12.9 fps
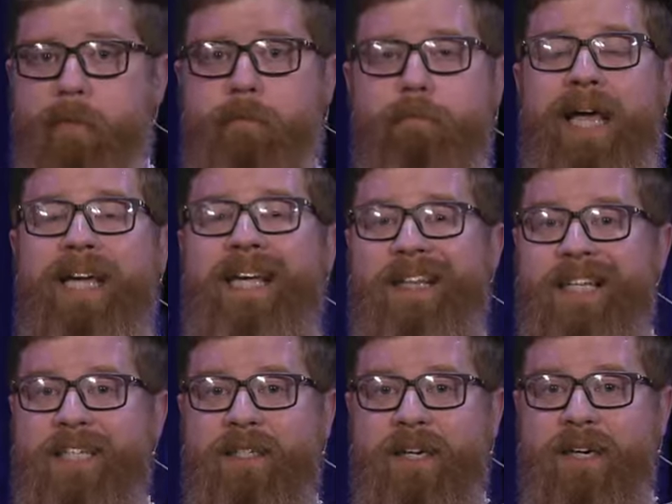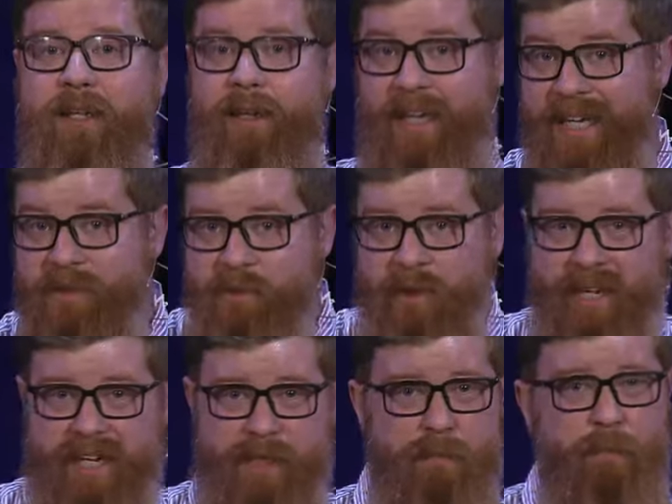making these uh, the
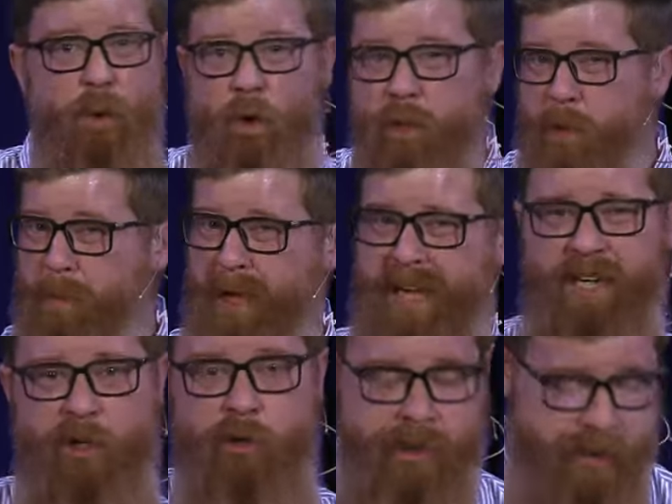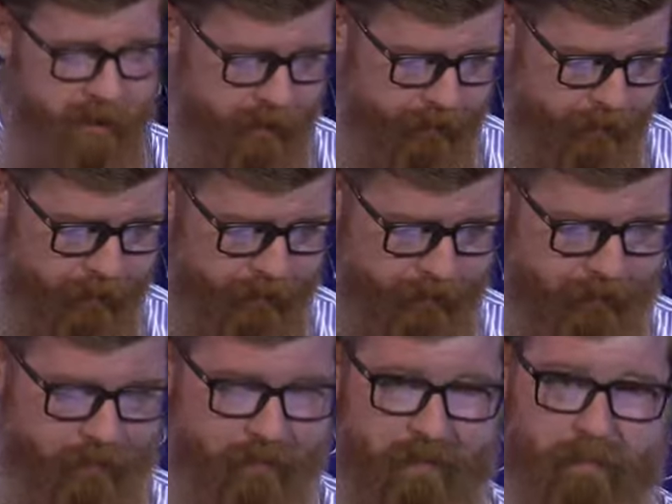Israelites multiply and increase in number.
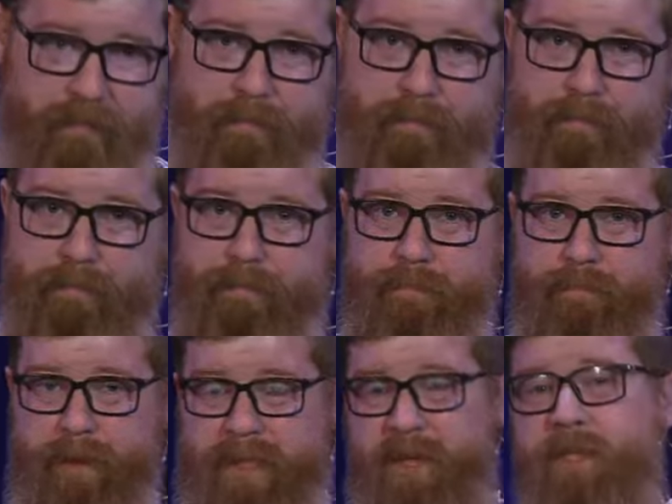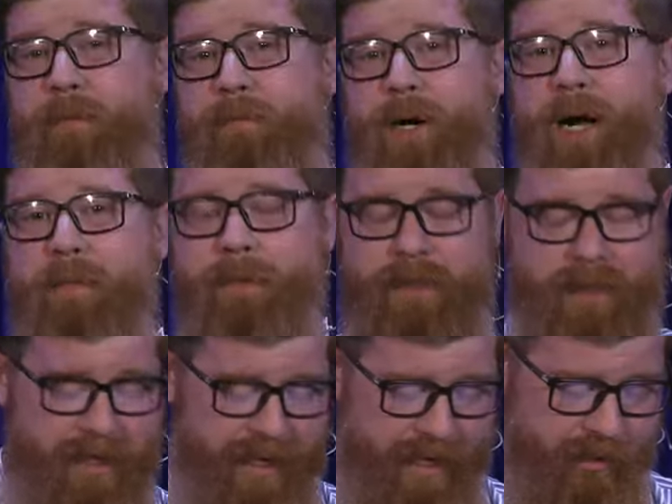But there's a problem that's
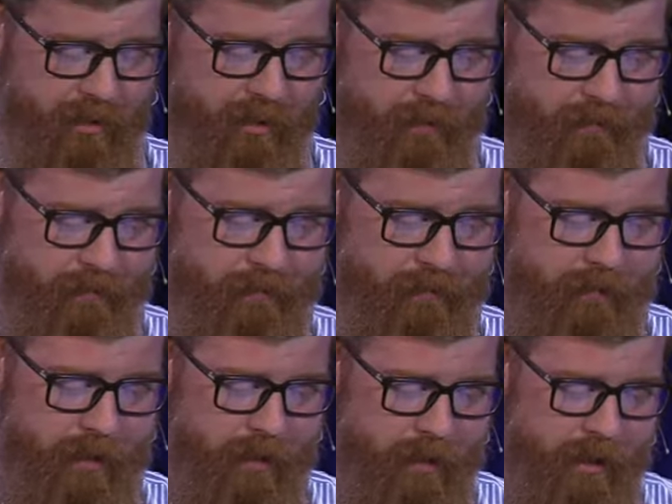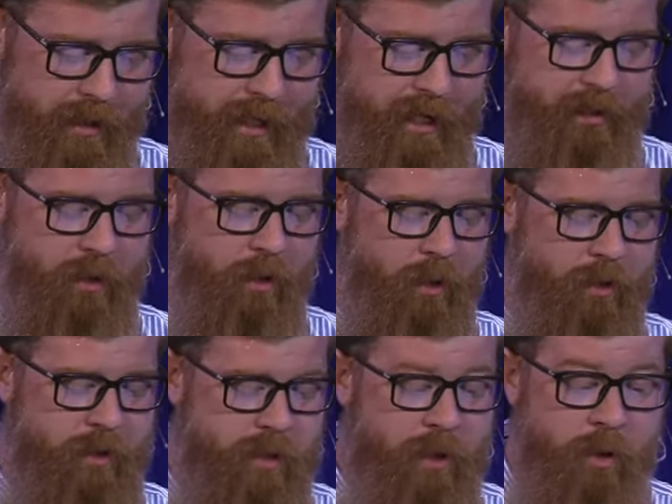going to enter. Now there
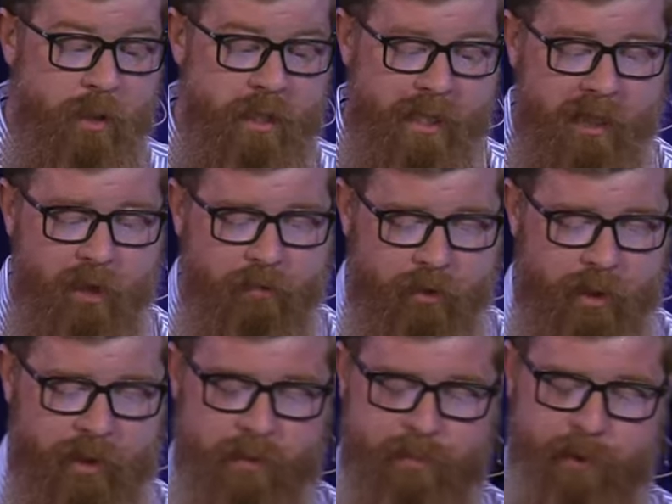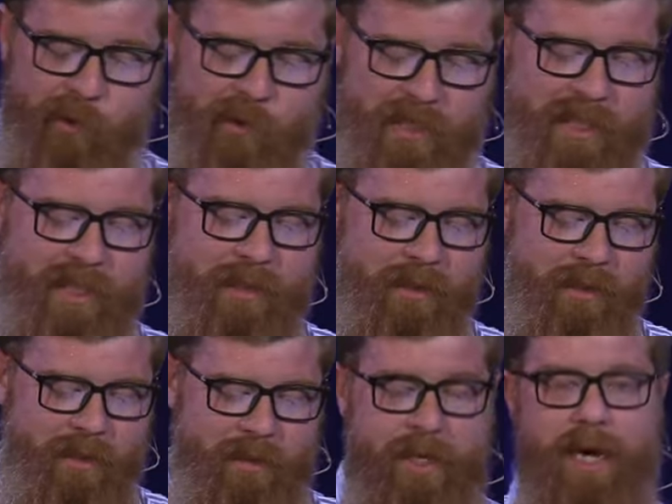arose a new king over Egypt who did
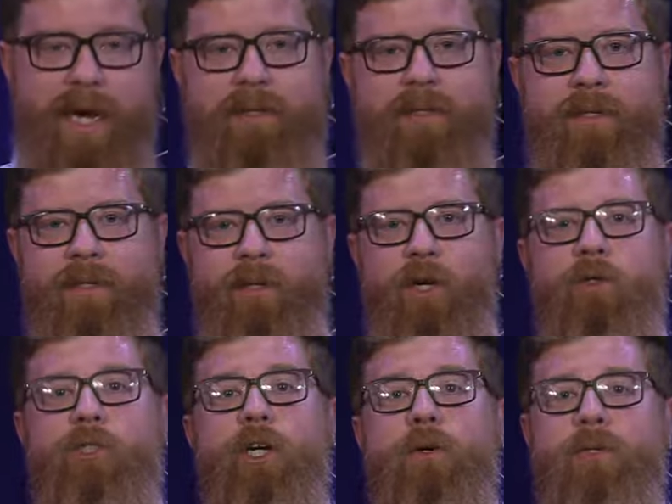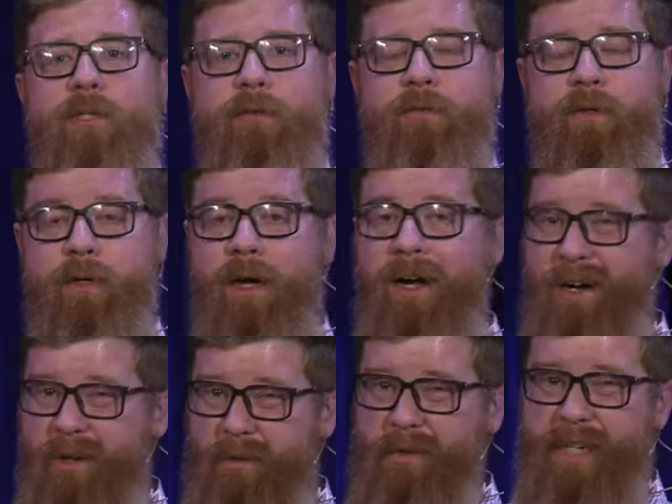not know Joseph. Uh
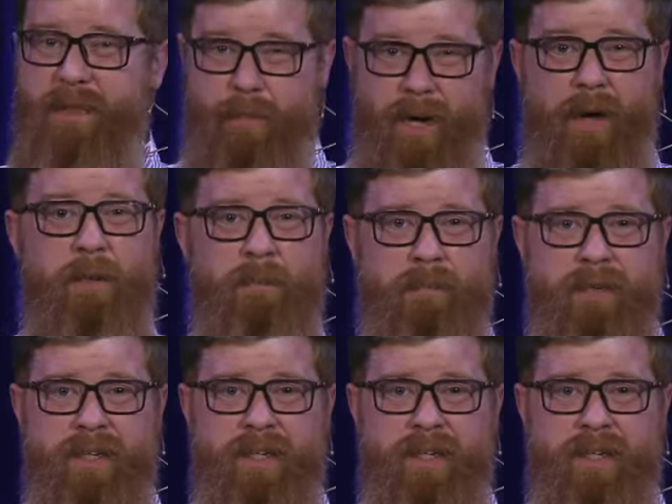oh, that's a problem.